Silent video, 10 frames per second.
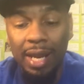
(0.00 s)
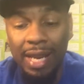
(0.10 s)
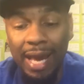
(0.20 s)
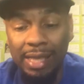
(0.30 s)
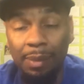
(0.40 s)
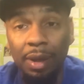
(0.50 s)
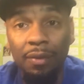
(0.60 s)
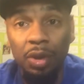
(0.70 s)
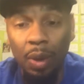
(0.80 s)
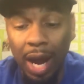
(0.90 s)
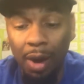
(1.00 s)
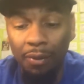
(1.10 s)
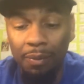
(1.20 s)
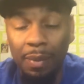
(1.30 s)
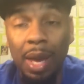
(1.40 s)
Next, I'm giving you
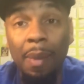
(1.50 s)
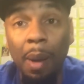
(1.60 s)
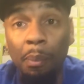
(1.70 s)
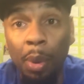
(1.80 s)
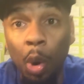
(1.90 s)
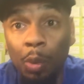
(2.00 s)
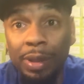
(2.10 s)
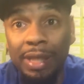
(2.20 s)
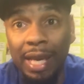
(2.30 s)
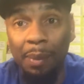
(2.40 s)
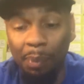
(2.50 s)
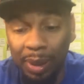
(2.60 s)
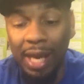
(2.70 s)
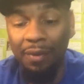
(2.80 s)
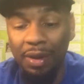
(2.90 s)
out, and my boomstick
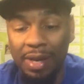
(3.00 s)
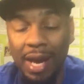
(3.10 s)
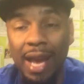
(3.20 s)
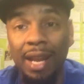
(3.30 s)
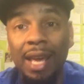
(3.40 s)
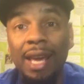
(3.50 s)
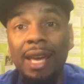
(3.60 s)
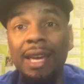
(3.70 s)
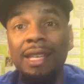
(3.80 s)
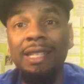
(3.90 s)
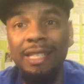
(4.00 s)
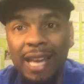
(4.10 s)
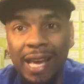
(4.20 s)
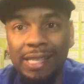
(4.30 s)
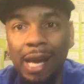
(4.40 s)
play of the night is,
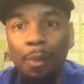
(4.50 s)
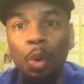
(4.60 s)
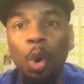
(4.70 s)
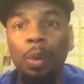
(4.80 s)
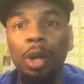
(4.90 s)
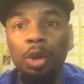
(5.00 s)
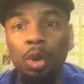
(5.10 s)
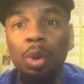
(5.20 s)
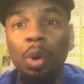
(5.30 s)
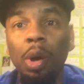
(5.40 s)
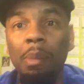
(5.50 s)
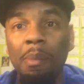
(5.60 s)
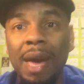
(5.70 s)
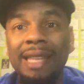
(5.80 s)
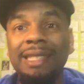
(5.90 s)
yes, I'm going with a New York
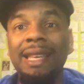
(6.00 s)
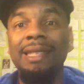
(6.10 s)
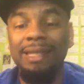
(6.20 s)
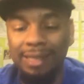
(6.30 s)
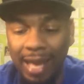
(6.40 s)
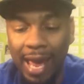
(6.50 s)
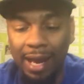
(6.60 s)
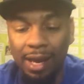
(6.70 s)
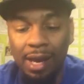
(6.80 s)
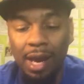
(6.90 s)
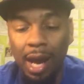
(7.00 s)
Mets stack.